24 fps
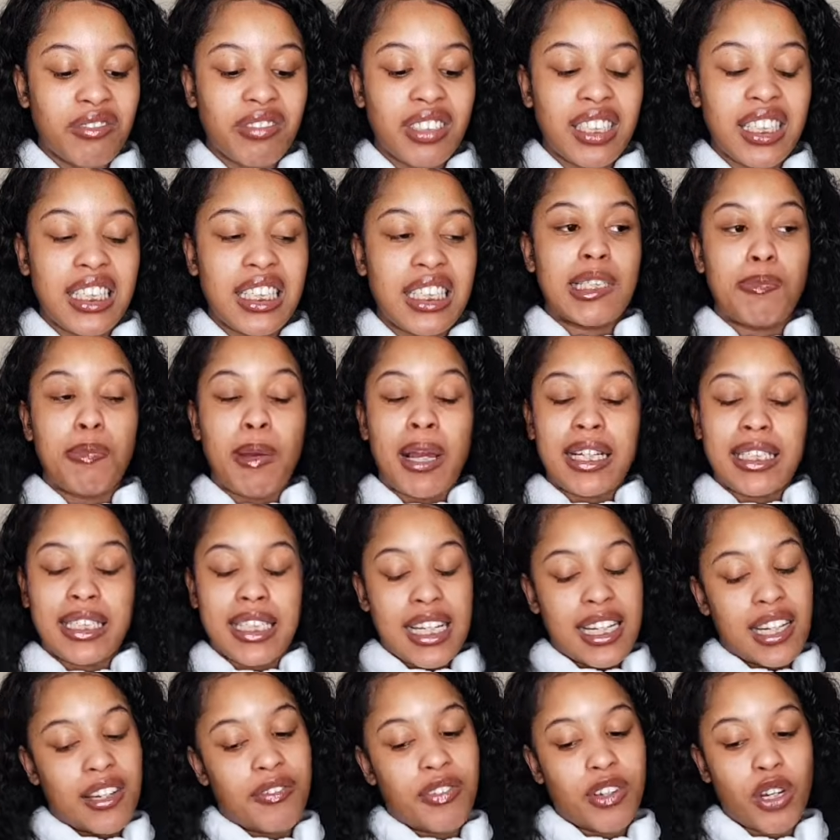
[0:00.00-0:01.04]
really expect
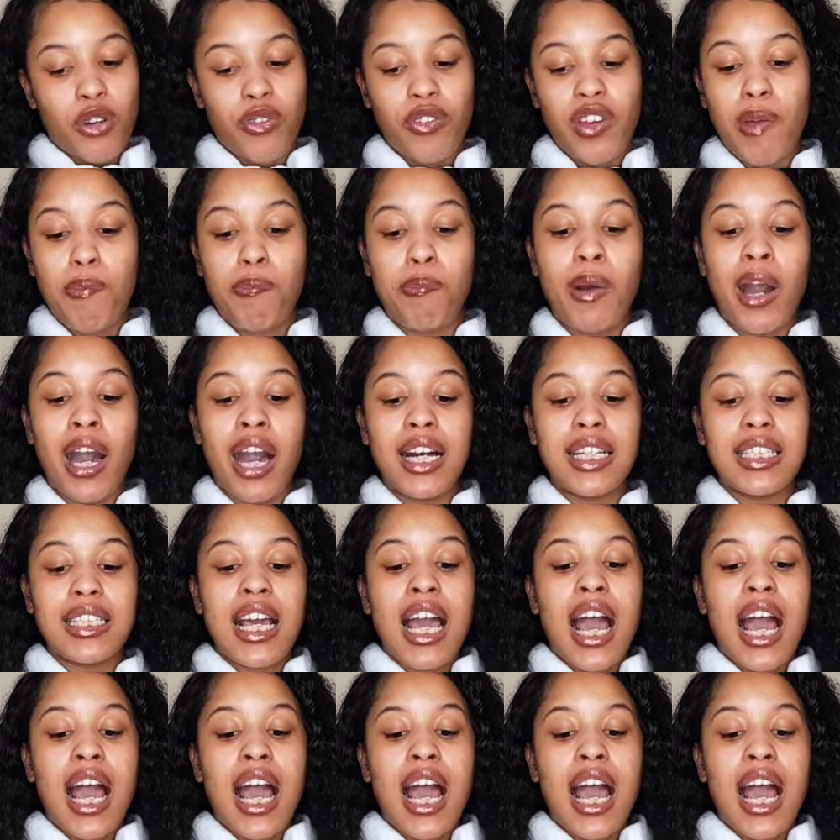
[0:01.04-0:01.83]
anything of it, but